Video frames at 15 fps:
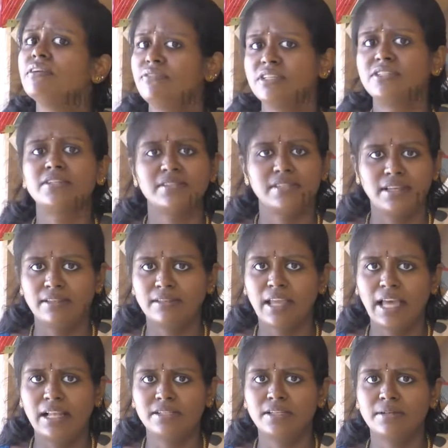deficiency in
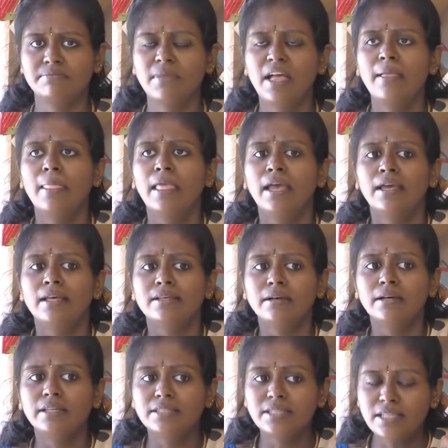calcium.
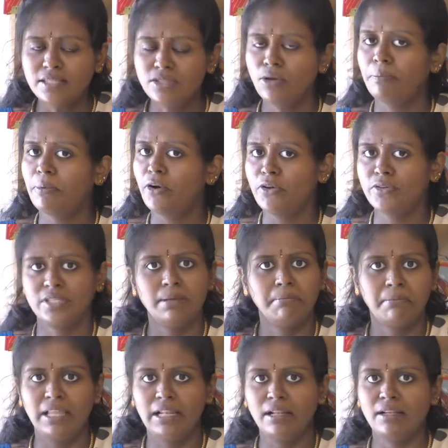Since you're
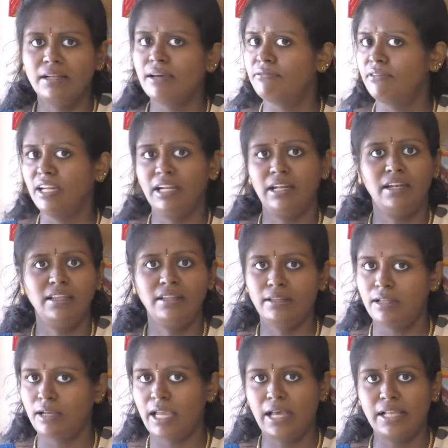producing milk, definitely
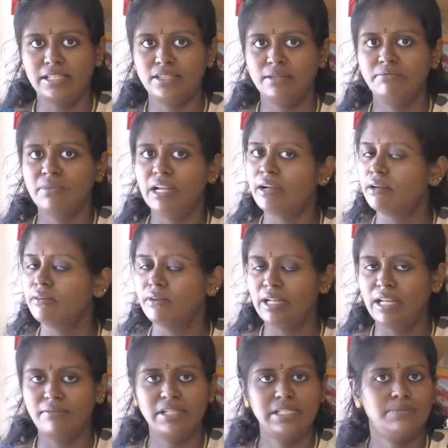the calcium
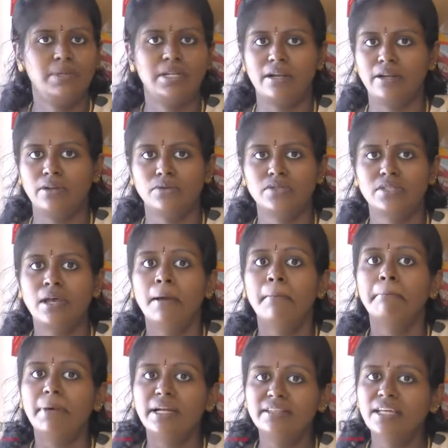levels will reduce,
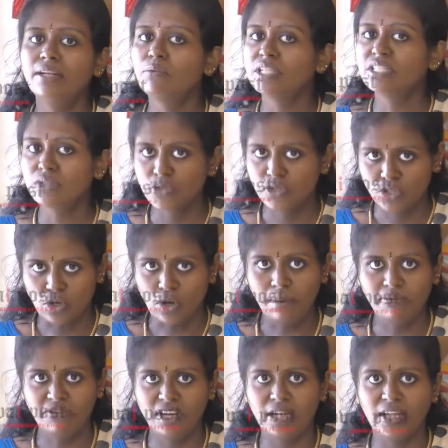but then once you
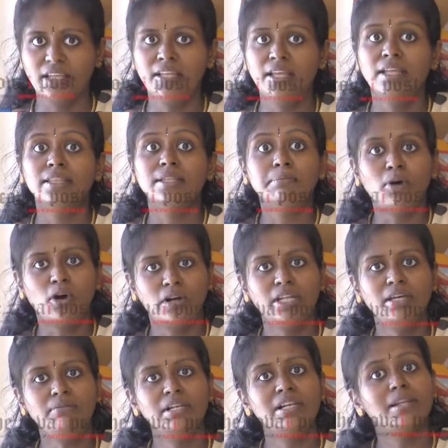stop feeding, the
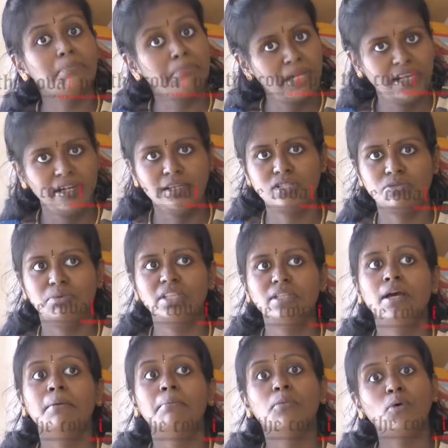body will replenish with
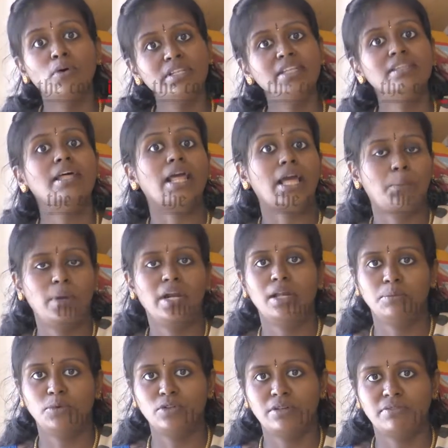more than the
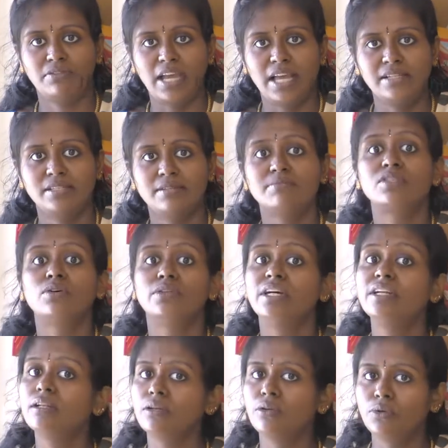required amount of calcium, so
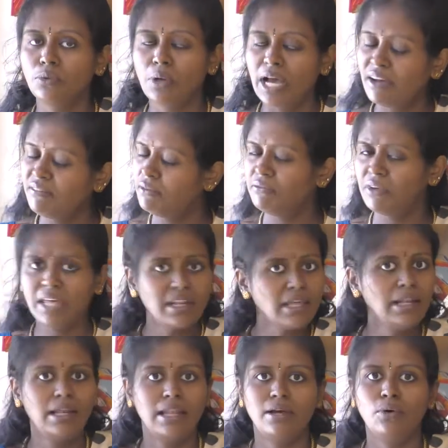that you have a
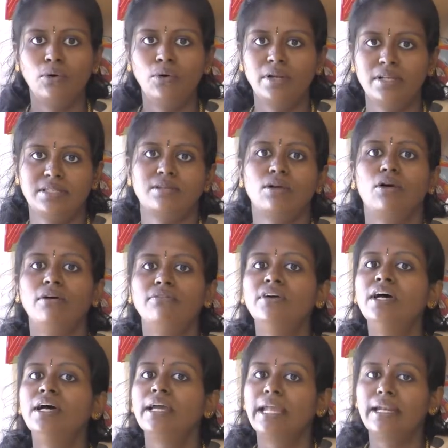very low risk of
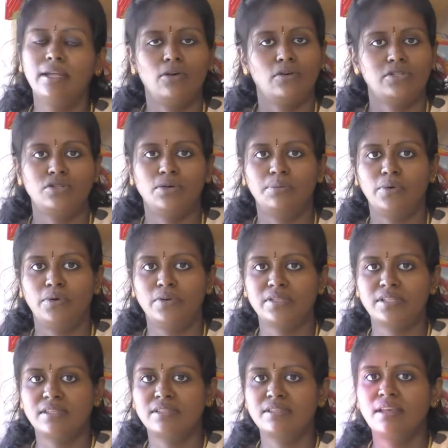getting
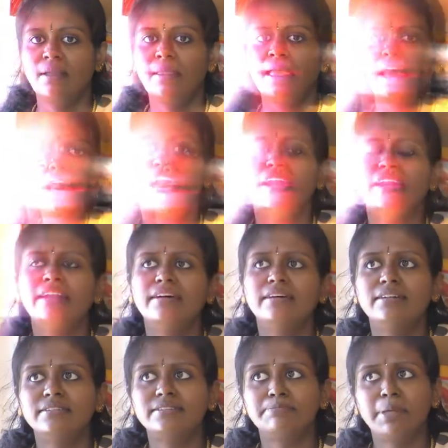osteoporosis. And
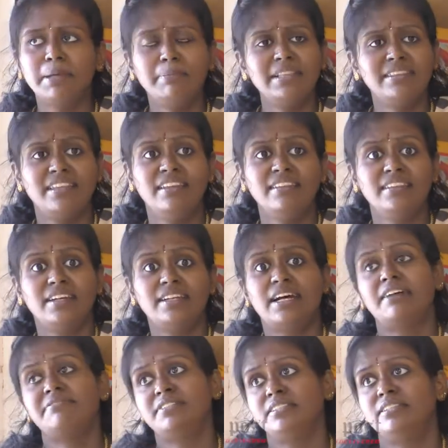people think that
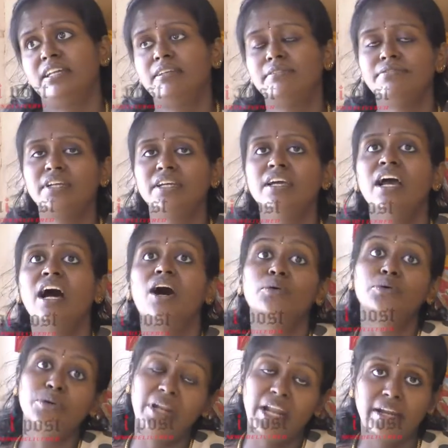after delivery,
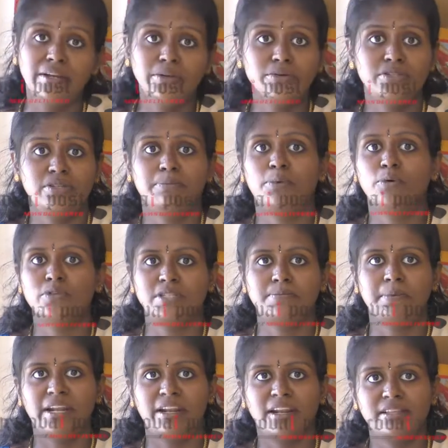how to reduce your
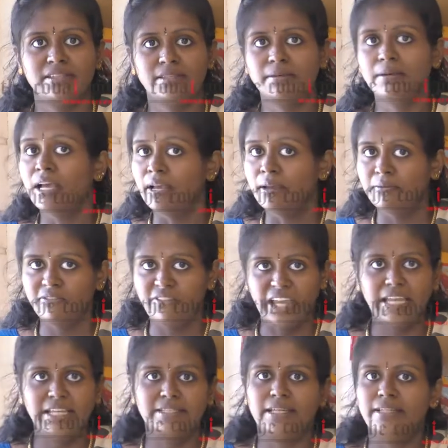post-pregnancy
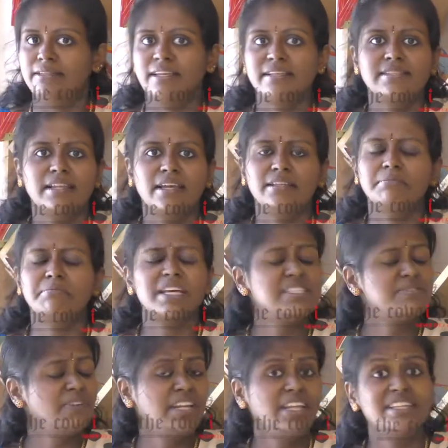weight and things like that.
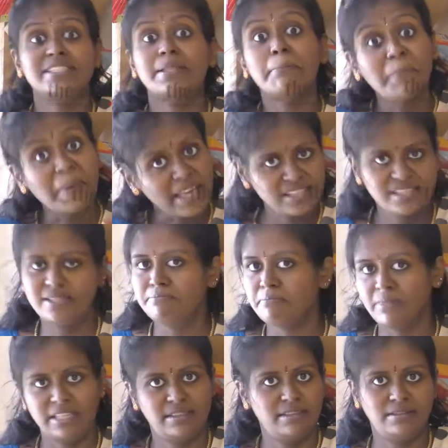Breastfeeding is the best
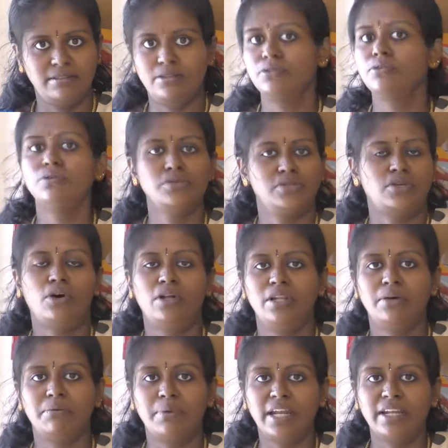method to lose all
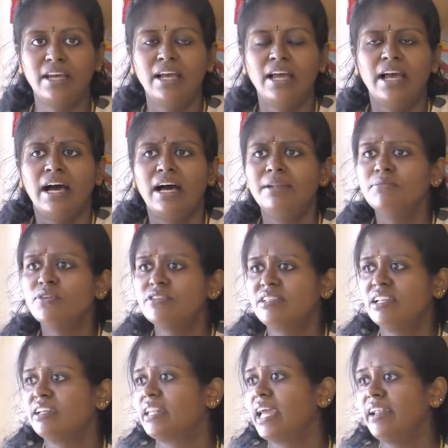your weight.
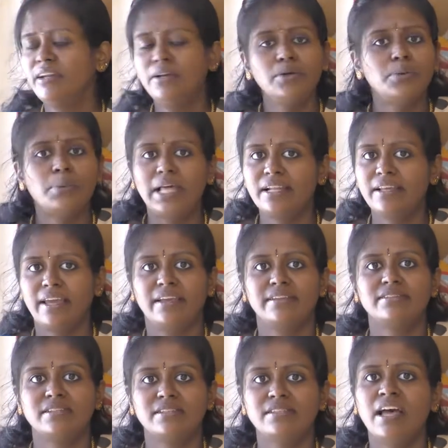Almost like 10 to 12
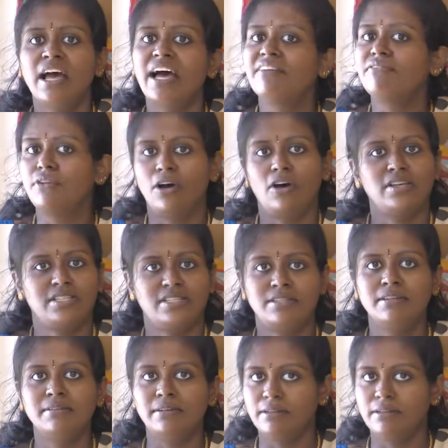kgs I've lost